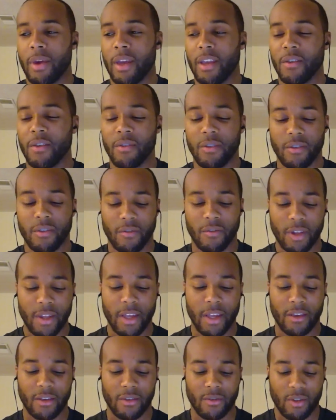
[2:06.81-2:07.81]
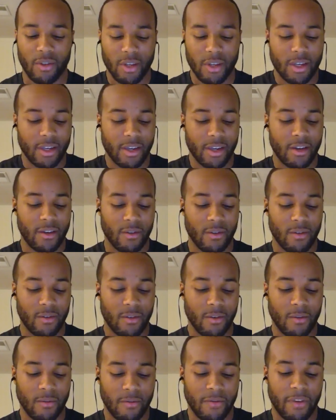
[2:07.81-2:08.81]
You look good
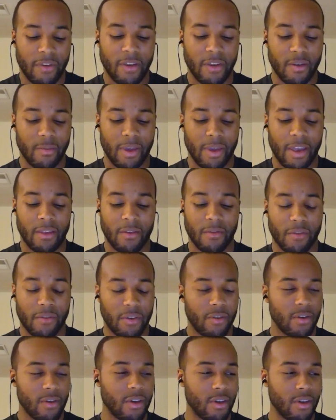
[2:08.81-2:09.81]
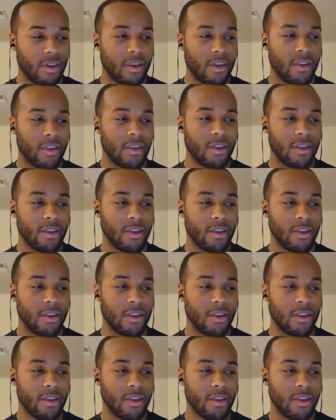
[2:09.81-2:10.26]
on film, man. You feel good?